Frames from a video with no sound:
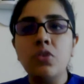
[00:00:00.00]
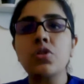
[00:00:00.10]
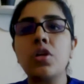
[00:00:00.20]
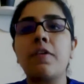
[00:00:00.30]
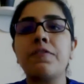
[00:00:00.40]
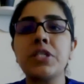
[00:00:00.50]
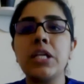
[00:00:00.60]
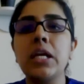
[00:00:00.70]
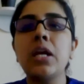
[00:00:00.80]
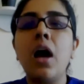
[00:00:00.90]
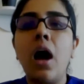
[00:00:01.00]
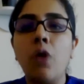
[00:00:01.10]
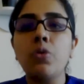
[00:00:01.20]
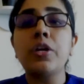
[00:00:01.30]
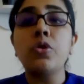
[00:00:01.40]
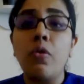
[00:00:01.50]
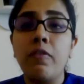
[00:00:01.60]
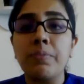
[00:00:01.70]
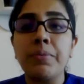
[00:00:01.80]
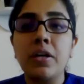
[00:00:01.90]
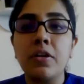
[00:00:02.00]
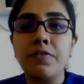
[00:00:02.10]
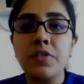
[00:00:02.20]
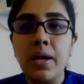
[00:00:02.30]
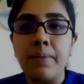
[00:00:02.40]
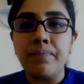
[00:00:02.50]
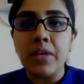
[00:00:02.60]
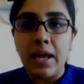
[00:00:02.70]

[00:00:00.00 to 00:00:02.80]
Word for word: sort of see how they do over a period of time